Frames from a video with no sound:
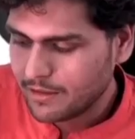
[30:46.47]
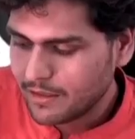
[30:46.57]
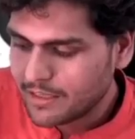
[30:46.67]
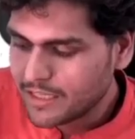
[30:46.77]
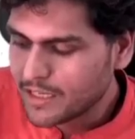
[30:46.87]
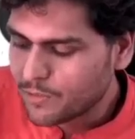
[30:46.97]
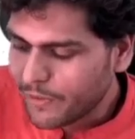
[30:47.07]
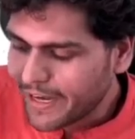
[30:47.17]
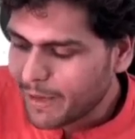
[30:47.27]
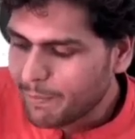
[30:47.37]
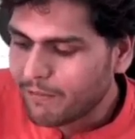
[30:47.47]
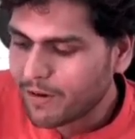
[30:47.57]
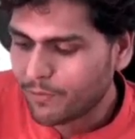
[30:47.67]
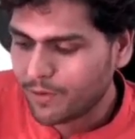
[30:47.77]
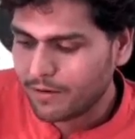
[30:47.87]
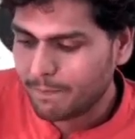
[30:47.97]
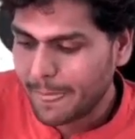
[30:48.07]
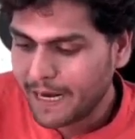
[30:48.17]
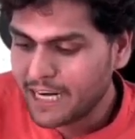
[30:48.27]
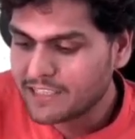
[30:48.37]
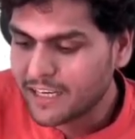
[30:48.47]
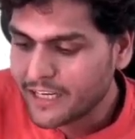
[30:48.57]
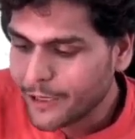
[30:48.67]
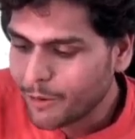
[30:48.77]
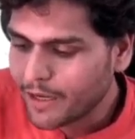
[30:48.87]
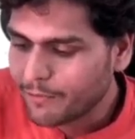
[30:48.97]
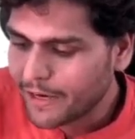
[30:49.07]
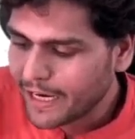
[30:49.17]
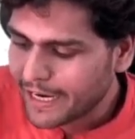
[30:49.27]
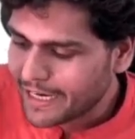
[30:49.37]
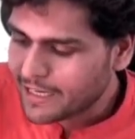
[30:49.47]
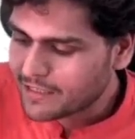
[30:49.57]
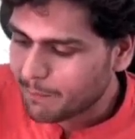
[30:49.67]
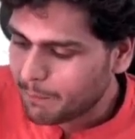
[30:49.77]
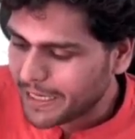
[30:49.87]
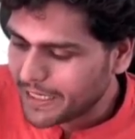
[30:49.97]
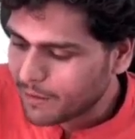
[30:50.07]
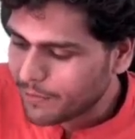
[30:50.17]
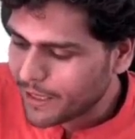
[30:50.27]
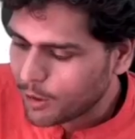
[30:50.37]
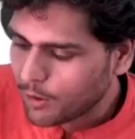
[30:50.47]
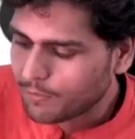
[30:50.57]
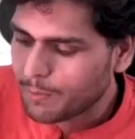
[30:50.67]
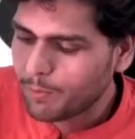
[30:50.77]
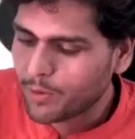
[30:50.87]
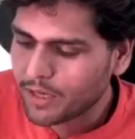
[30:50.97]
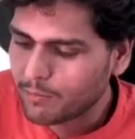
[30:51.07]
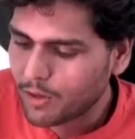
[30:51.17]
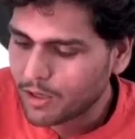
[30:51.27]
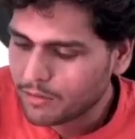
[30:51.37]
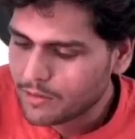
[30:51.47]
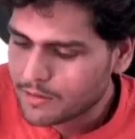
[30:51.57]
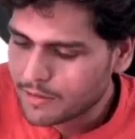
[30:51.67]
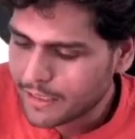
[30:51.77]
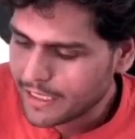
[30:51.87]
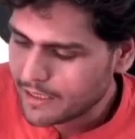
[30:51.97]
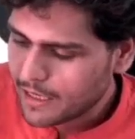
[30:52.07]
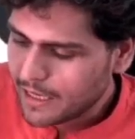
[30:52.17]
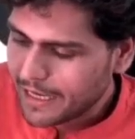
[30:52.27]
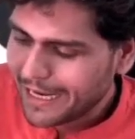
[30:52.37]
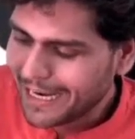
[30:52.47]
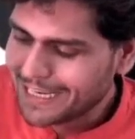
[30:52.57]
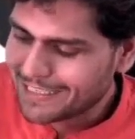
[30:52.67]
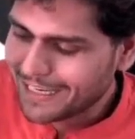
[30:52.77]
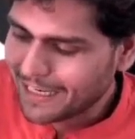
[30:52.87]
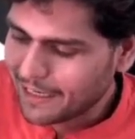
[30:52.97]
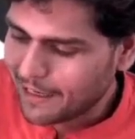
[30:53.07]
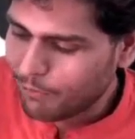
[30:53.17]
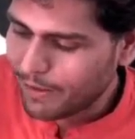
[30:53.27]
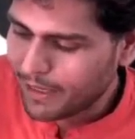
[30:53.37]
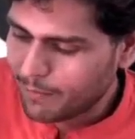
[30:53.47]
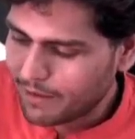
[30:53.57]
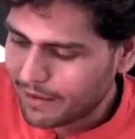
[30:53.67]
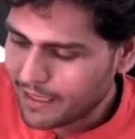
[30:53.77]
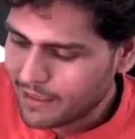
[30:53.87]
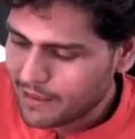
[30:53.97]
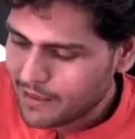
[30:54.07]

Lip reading: This is very powerful. It's a newer way and it's a better way of importing modules, right? Async available, right?